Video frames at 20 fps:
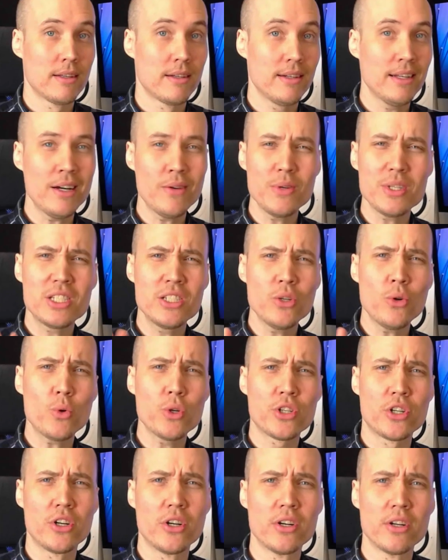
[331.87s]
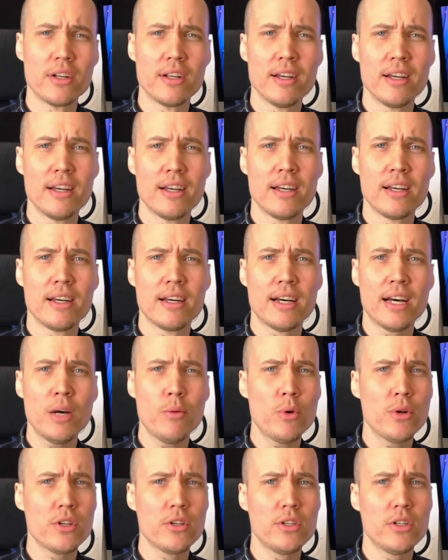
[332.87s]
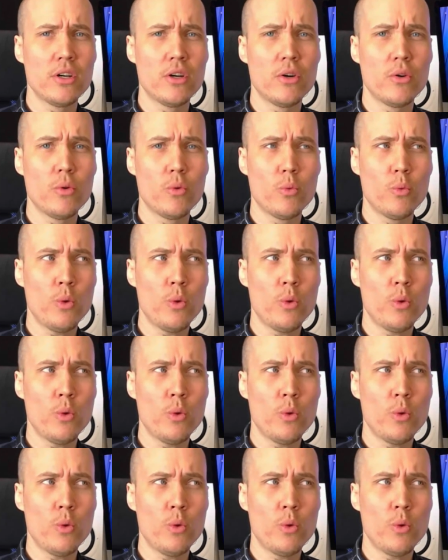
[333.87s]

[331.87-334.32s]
Now it's your turn. I want to know,